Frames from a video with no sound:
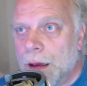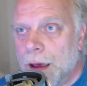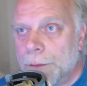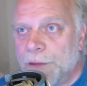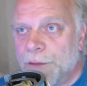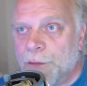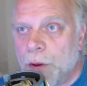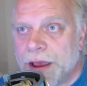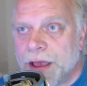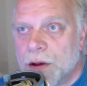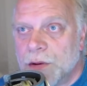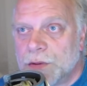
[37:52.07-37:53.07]
Before I
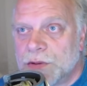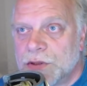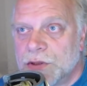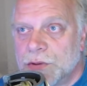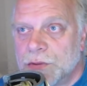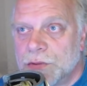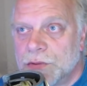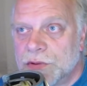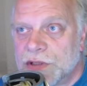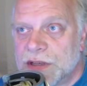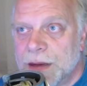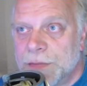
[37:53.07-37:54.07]
go to
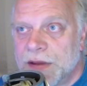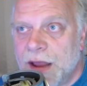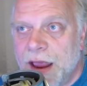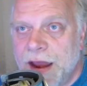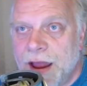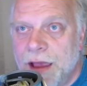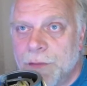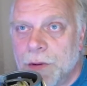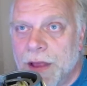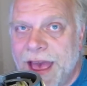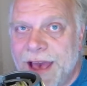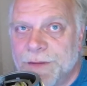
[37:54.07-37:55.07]
sleep tonight, I will
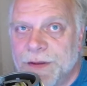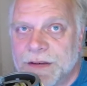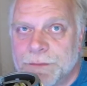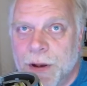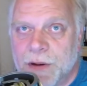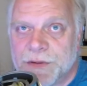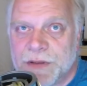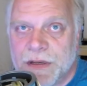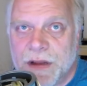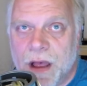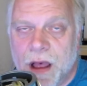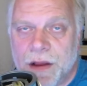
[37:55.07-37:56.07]
have this
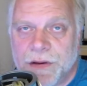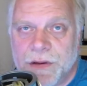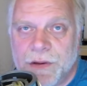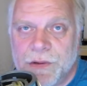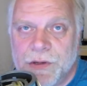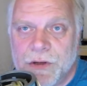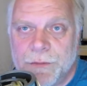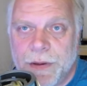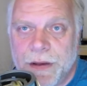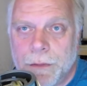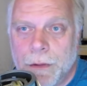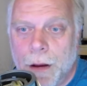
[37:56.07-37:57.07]
posted on YouTube
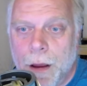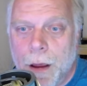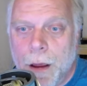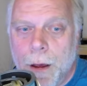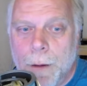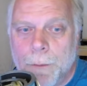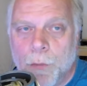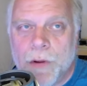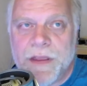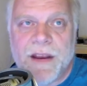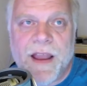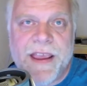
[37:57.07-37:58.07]
and more
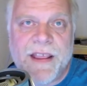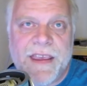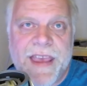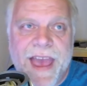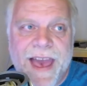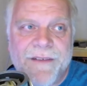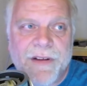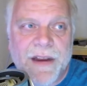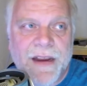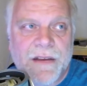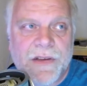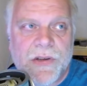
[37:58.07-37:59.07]
than likely have a
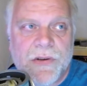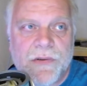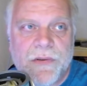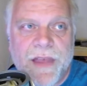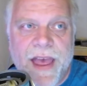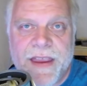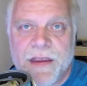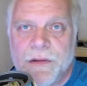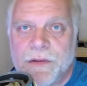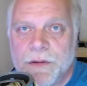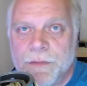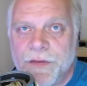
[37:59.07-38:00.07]
link to that
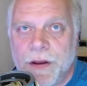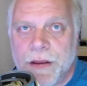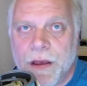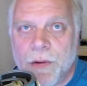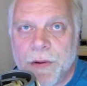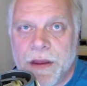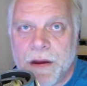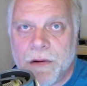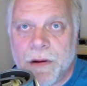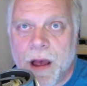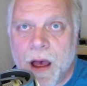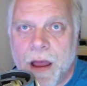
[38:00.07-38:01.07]
YouTube video here
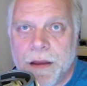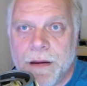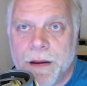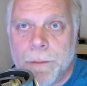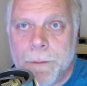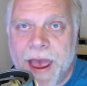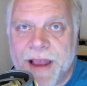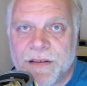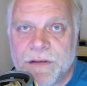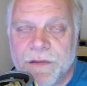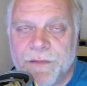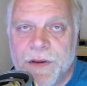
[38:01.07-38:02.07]
on Mac
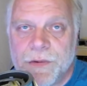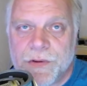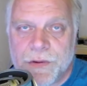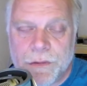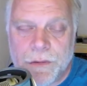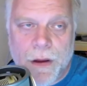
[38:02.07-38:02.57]
to the Future.